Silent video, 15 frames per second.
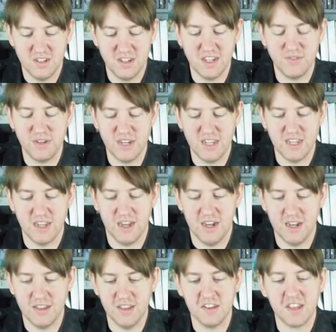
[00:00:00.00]
DVD.
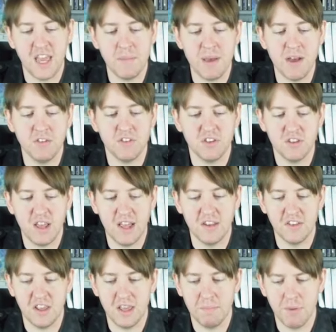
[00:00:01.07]
This came out
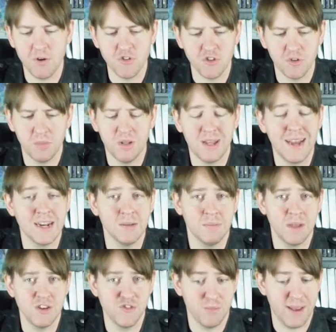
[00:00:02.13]
as a purchasable
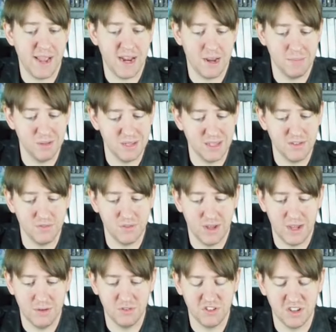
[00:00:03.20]
item in Japan, I believe.
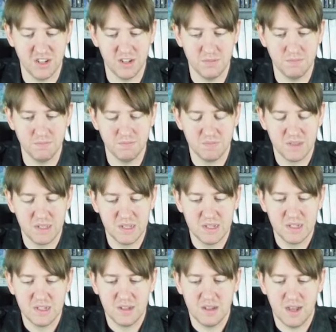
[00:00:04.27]
I was in a
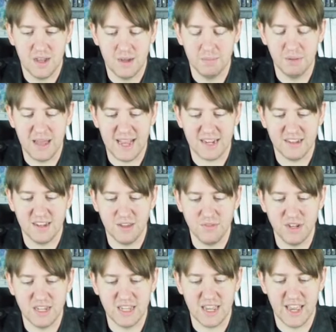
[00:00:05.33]
black
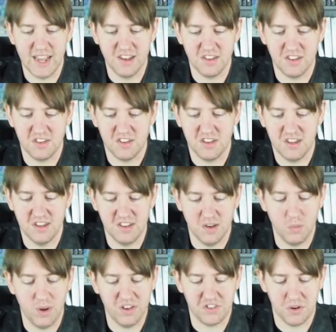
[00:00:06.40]
DVD case and
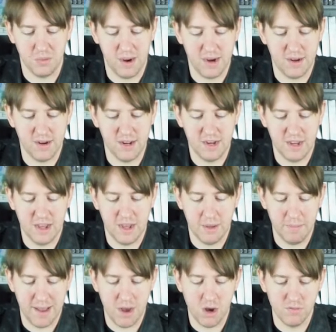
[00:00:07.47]
said Wesker right on it.
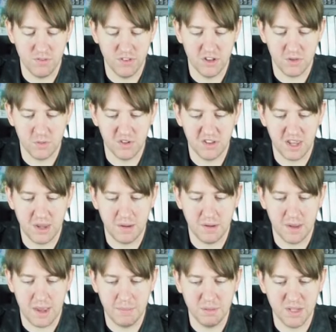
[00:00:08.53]
However, this was
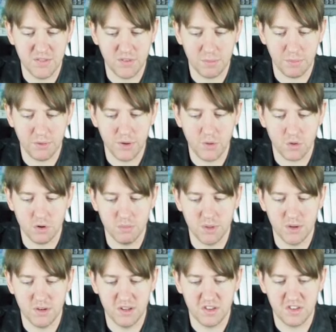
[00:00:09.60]
I believe a pre-order
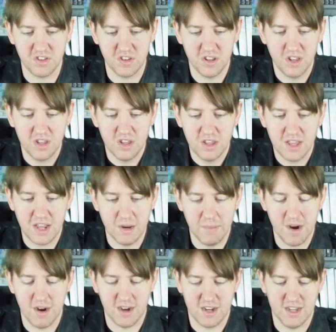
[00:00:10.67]
bonus in
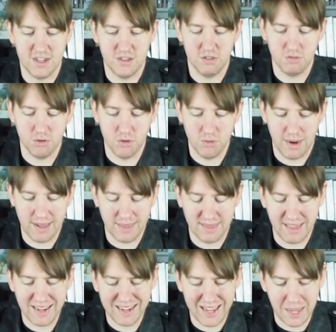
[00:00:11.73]
America through, I
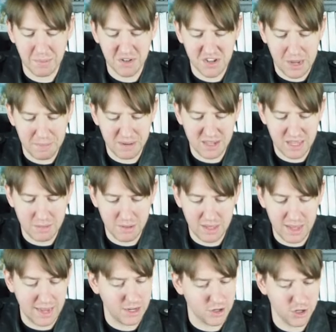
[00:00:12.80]
think, GameStop and
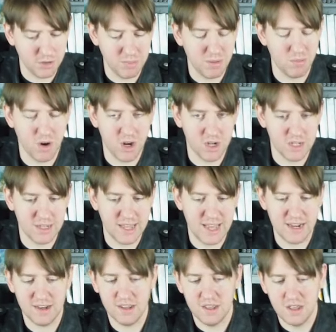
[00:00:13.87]
EB. I could be wrong on
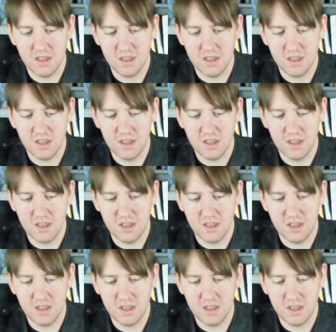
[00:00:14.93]
that.